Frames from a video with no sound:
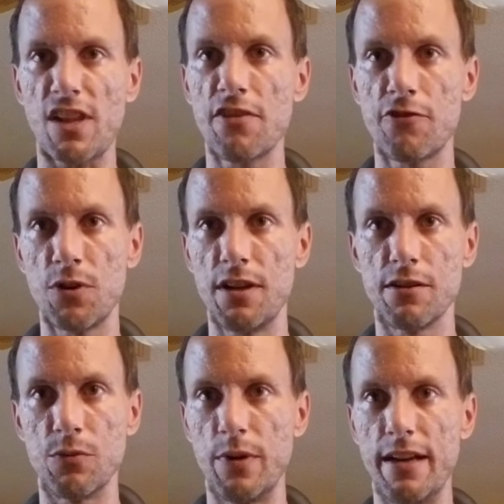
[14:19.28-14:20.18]
throw
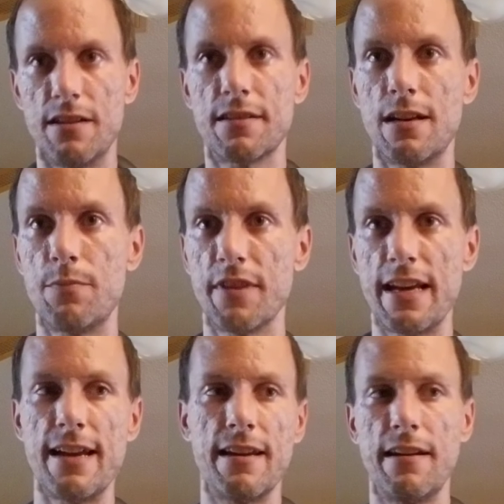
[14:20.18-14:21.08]
your weed on top of
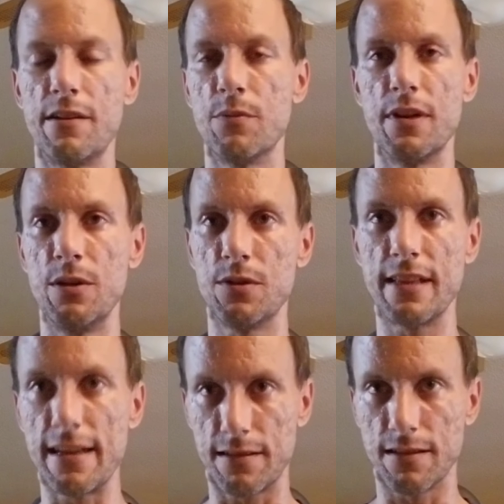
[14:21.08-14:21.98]
that, and you would use
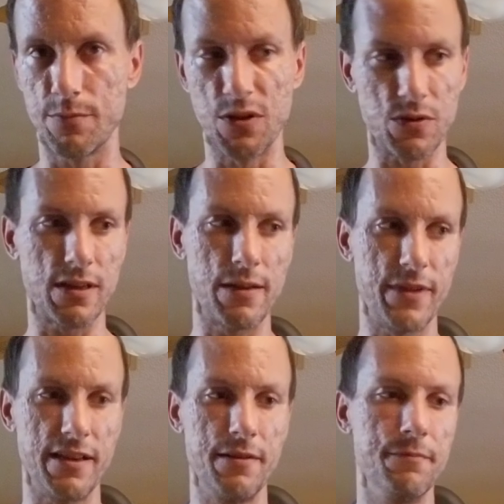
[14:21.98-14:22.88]
that to smoke. I
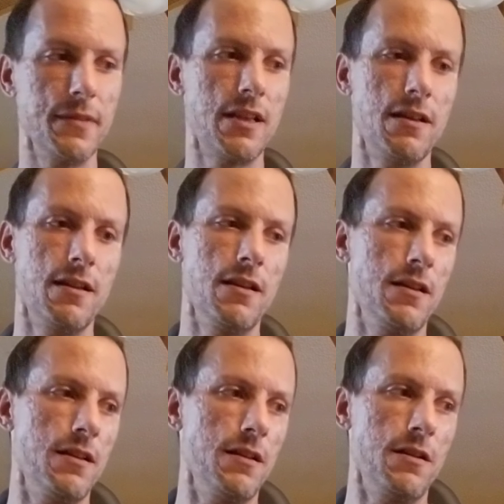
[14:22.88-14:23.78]
mean,
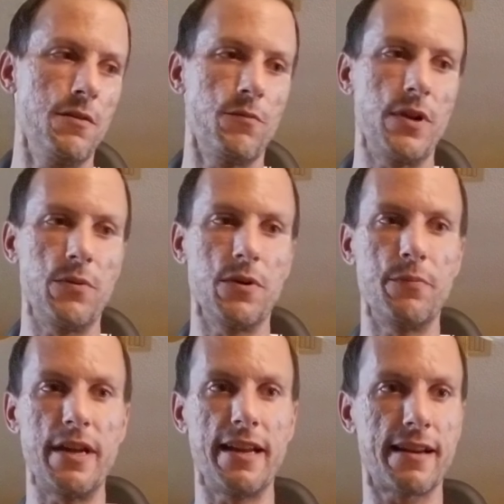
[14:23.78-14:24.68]
we would
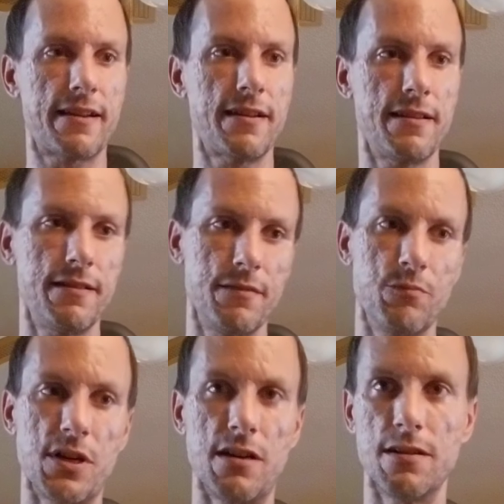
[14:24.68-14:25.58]
make
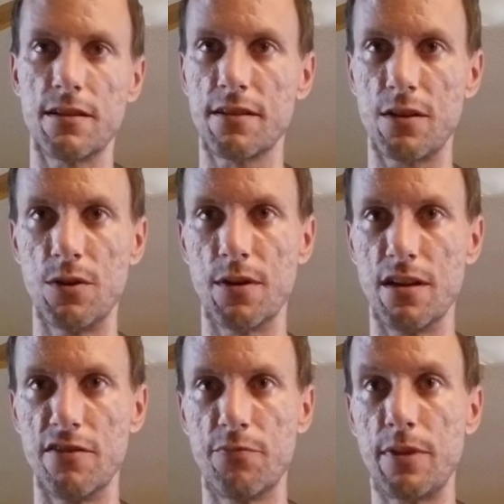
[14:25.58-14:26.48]
bongs out
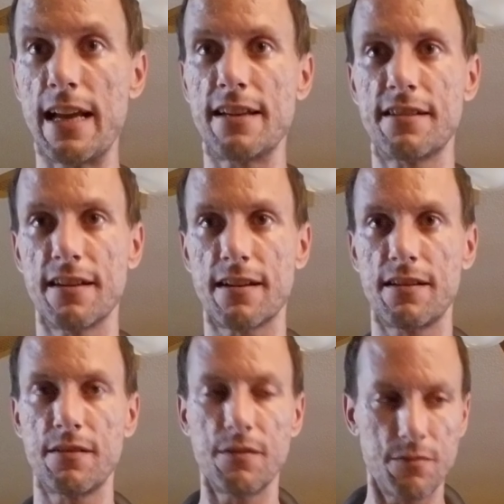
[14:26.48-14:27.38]
of plastic
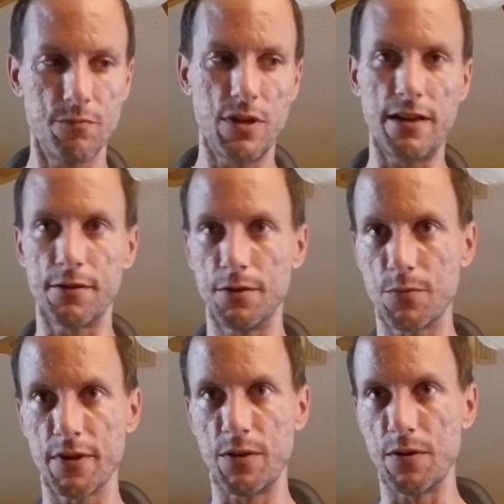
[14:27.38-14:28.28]
bottles
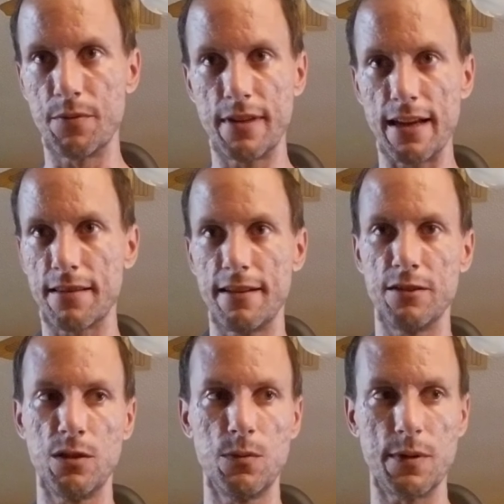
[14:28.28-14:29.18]
where you would take the
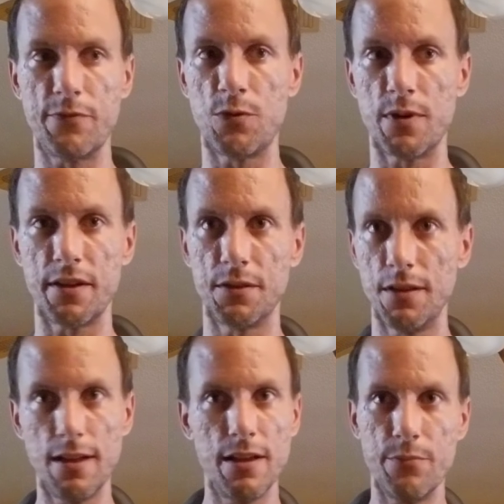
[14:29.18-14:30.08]
aluminum foil,
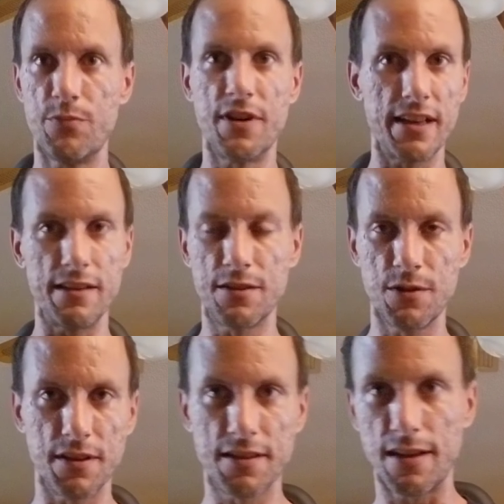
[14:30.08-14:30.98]
put it into
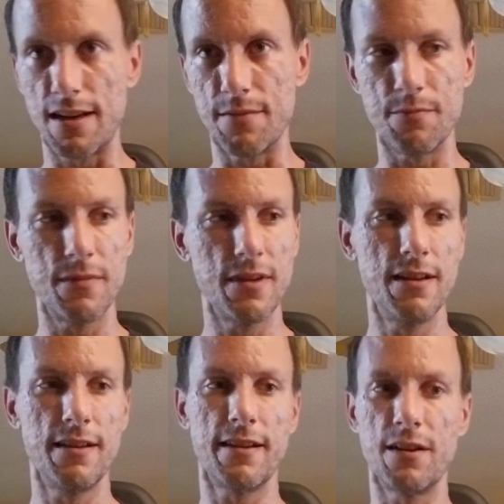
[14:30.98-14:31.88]
the top,
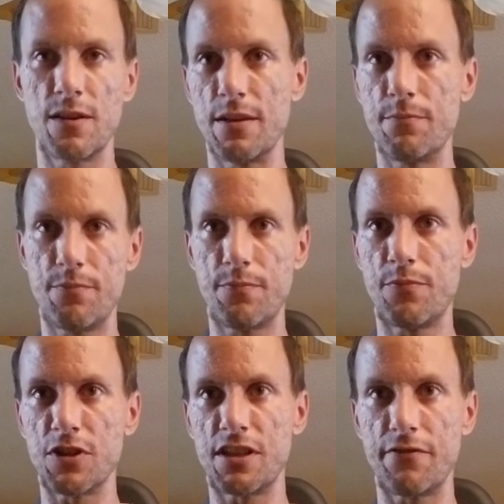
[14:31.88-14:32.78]
you
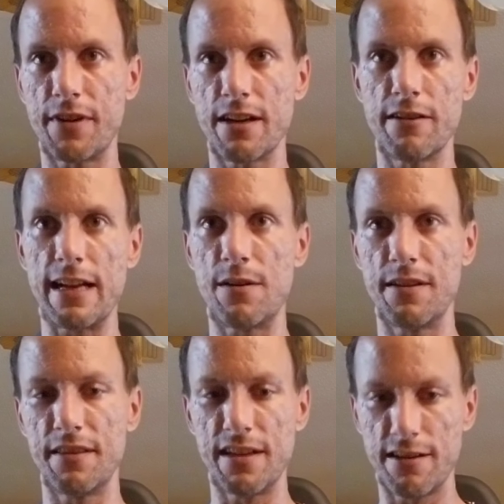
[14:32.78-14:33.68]
push your finger down
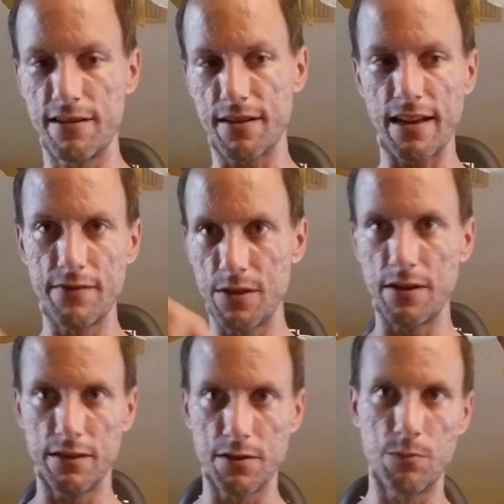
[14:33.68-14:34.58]
in there, it gives you
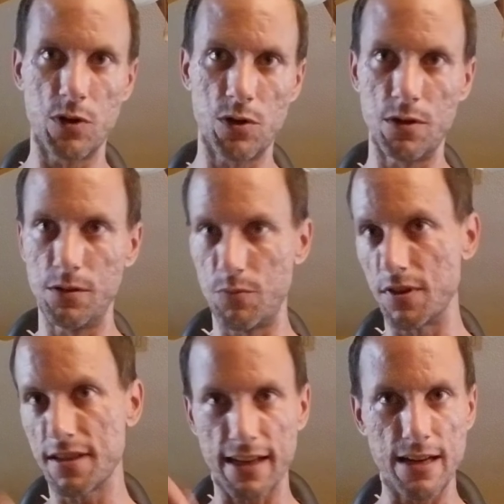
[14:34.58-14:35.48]
your little bowl.
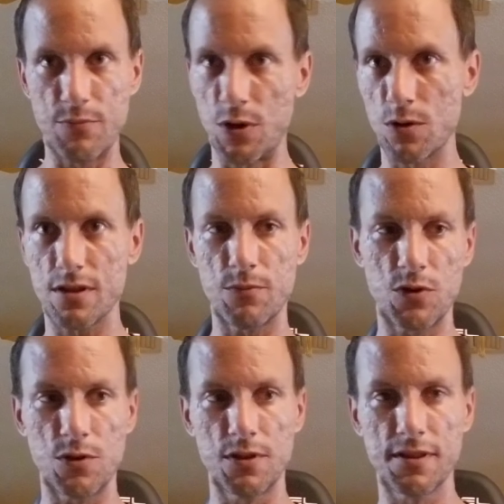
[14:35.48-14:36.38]
Once again, poke some
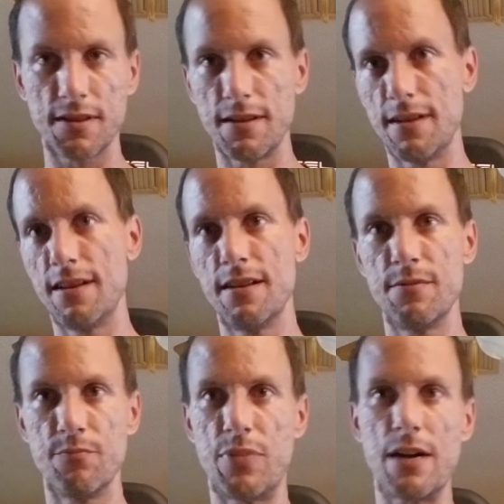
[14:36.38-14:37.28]
holes,
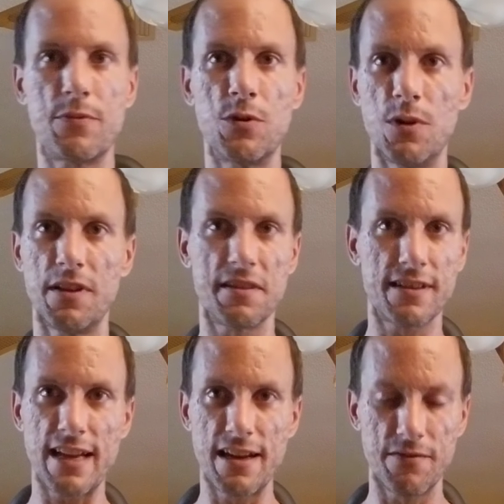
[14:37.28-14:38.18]
pop a hole in the
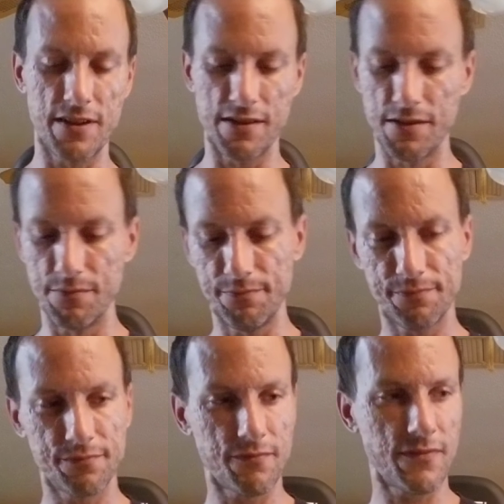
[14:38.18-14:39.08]
side of your
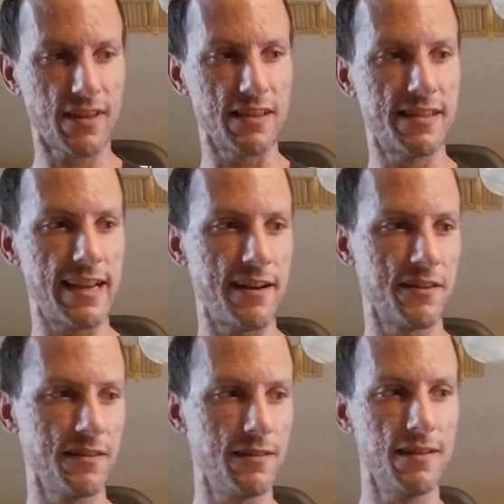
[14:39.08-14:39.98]

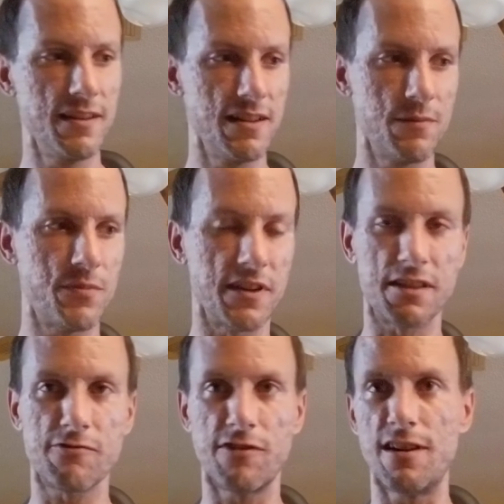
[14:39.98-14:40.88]
container, put a
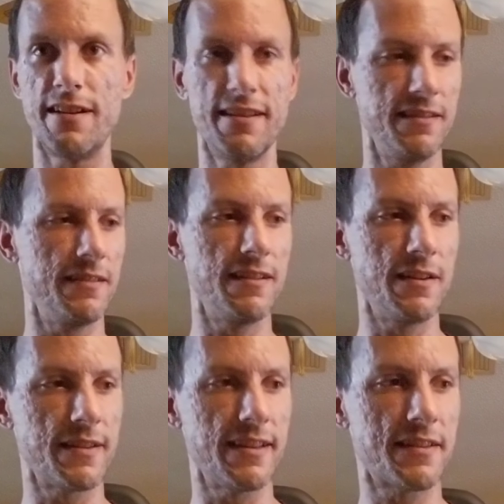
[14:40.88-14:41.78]
straw in it, and
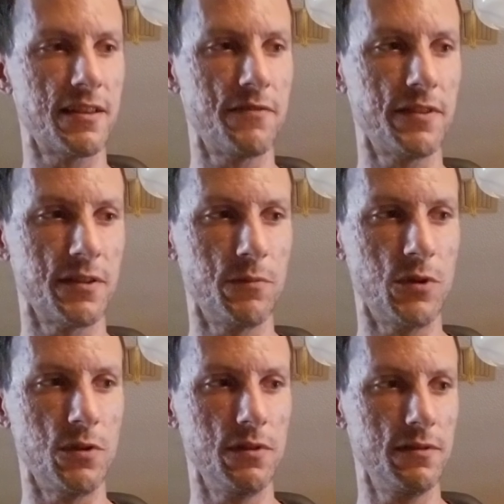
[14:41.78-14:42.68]
you got yourself a little
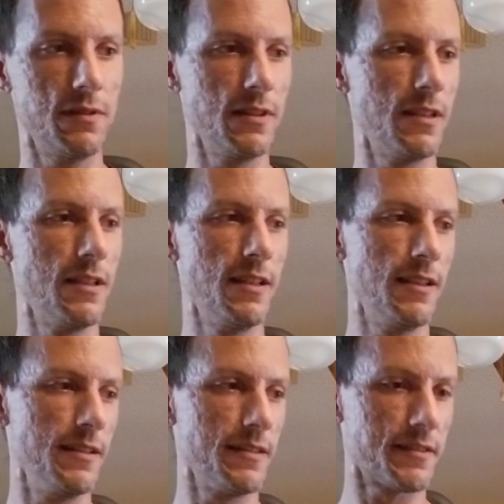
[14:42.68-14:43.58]
bowl.
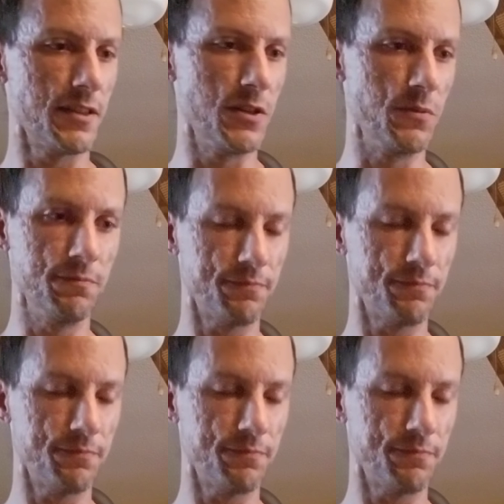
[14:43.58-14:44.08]
So,